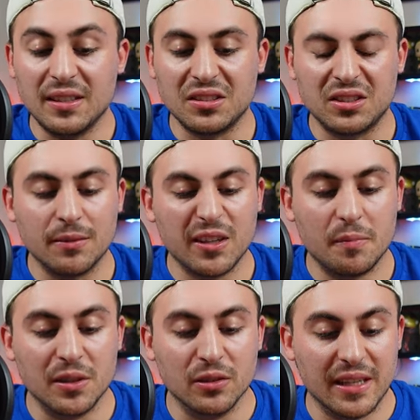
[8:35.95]
But this is
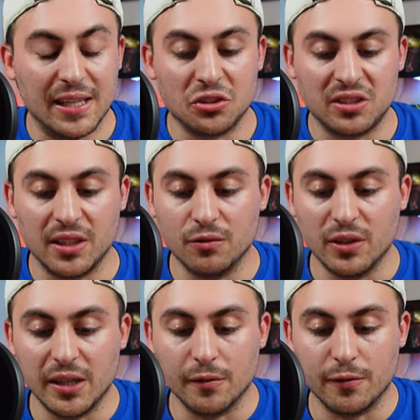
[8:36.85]
something I've been interested
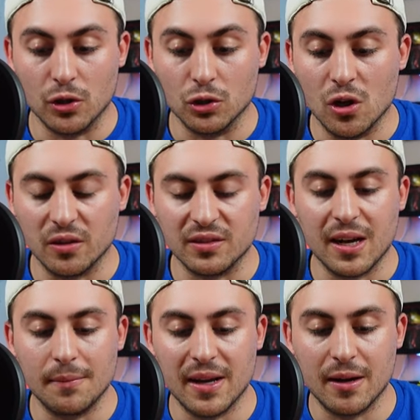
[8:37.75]
in reading for a
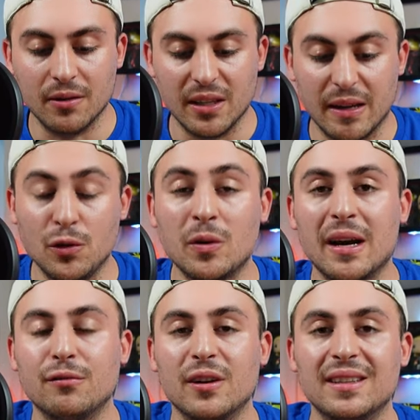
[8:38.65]
long time now. If
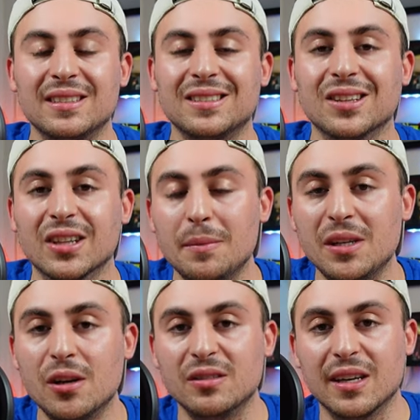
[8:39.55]
you have read this,
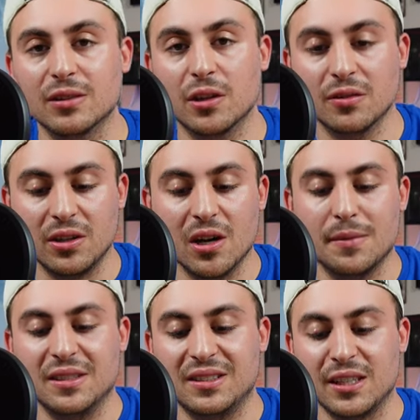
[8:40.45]
let me know down low in the
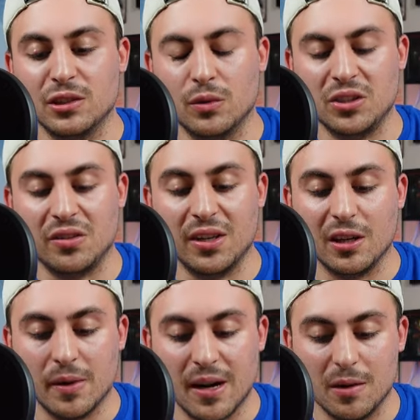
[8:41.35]
comment section what you think